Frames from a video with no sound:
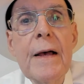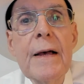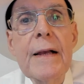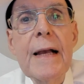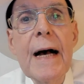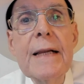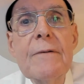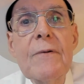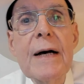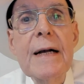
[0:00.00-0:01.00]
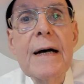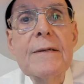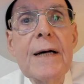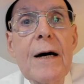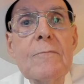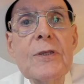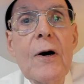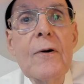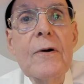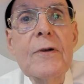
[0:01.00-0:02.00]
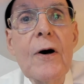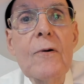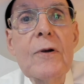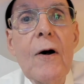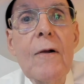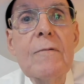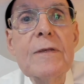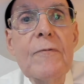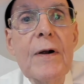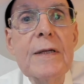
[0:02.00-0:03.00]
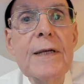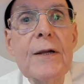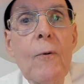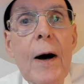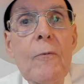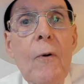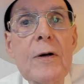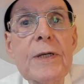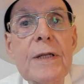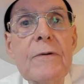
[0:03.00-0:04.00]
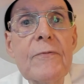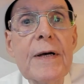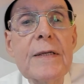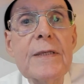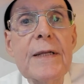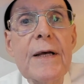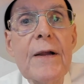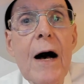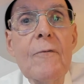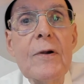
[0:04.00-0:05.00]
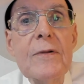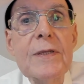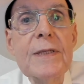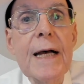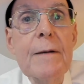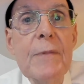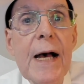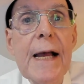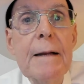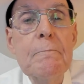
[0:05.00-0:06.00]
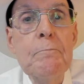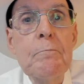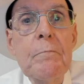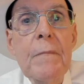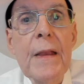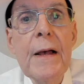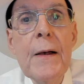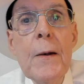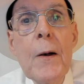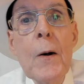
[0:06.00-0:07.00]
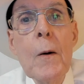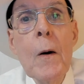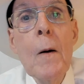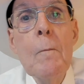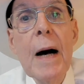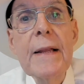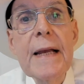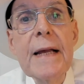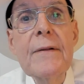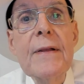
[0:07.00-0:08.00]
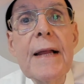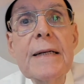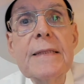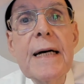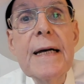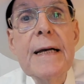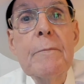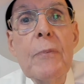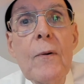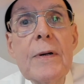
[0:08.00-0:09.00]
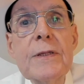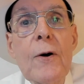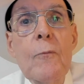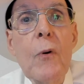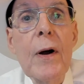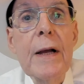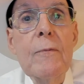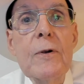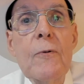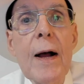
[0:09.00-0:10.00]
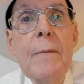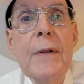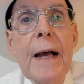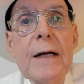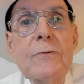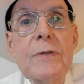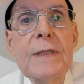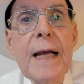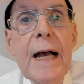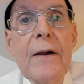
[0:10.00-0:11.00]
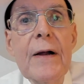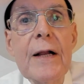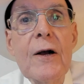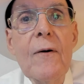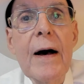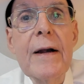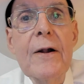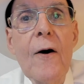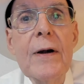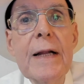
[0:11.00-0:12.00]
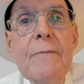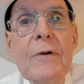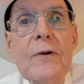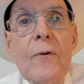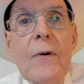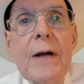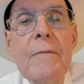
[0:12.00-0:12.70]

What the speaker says: kind of like how Tom Sawyer talked all of his friends into whitewashing the fence in the novel of the same name. By the end of the next day, employees on break would grab the extra scanner and go out and audit inventory.